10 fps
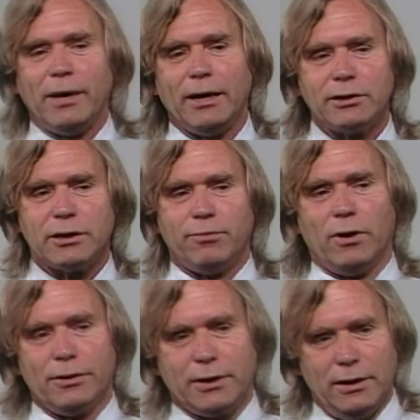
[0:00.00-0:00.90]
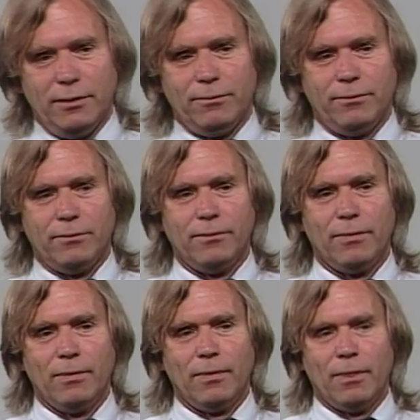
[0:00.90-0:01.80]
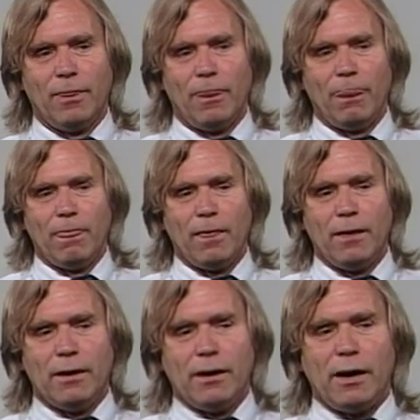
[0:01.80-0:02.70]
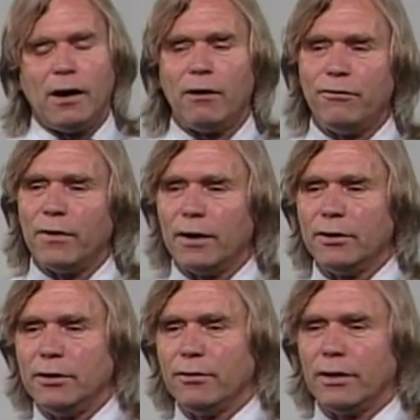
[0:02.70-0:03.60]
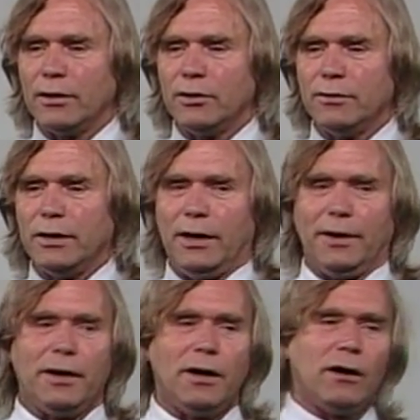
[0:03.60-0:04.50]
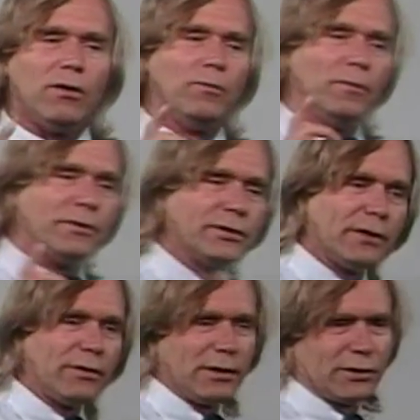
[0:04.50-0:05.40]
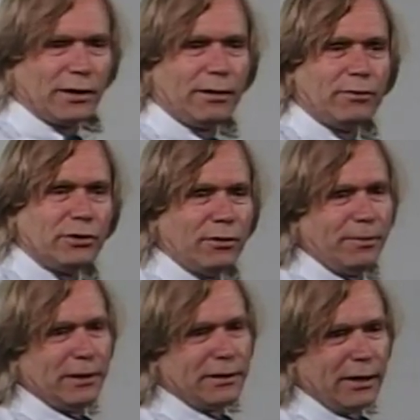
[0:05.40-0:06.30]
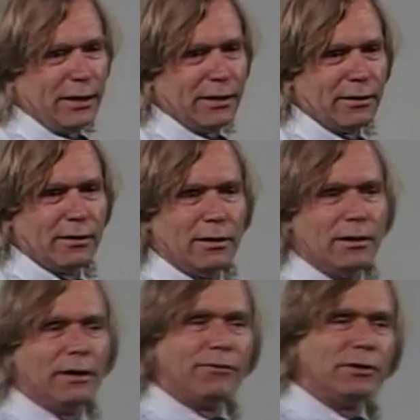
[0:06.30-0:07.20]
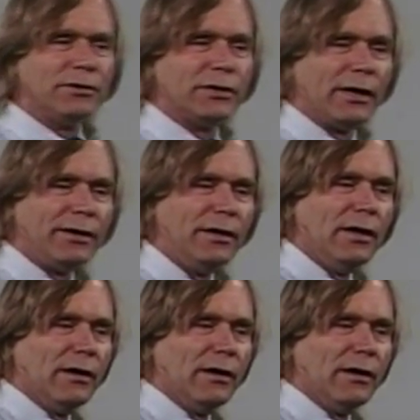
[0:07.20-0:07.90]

basketball team, how far do you think you'd get? How seriously would you be taken if you said,